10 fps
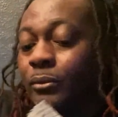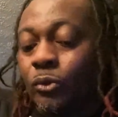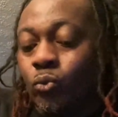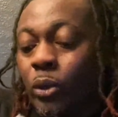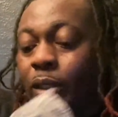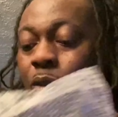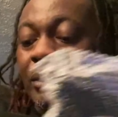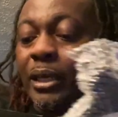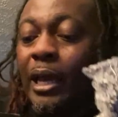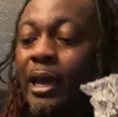What do
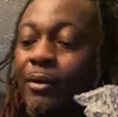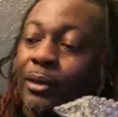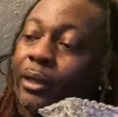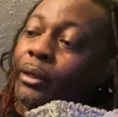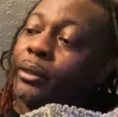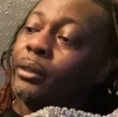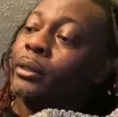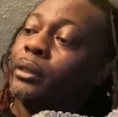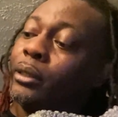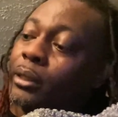we have here?
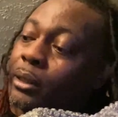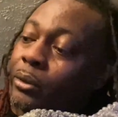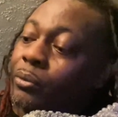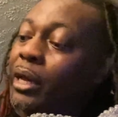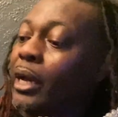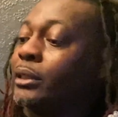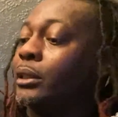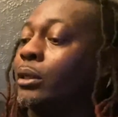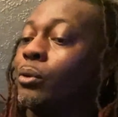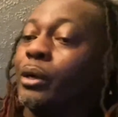We actually
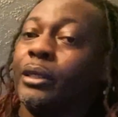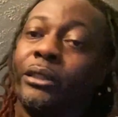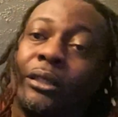ordered this,